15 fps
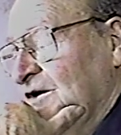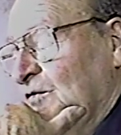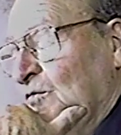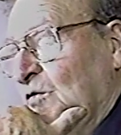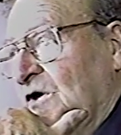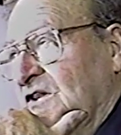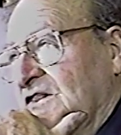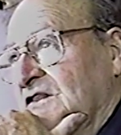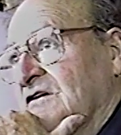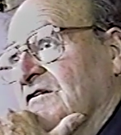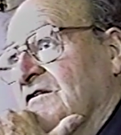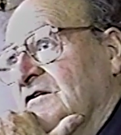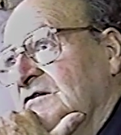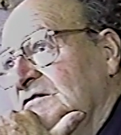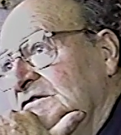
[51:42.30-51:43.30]
what
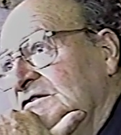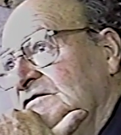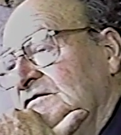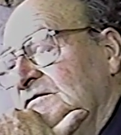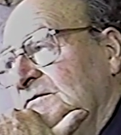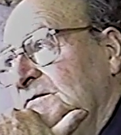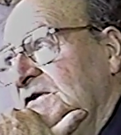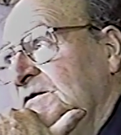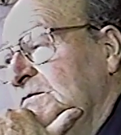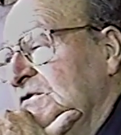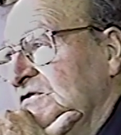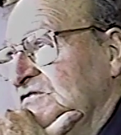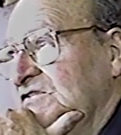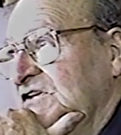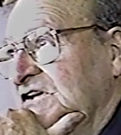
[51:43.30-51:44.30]
their
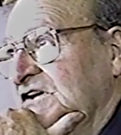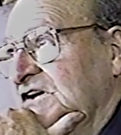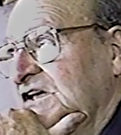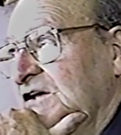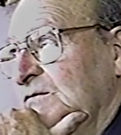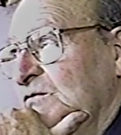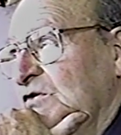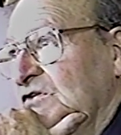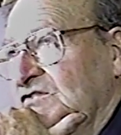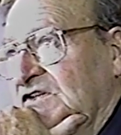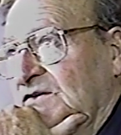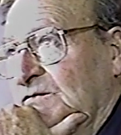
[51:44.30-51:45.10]
people's nickname was. They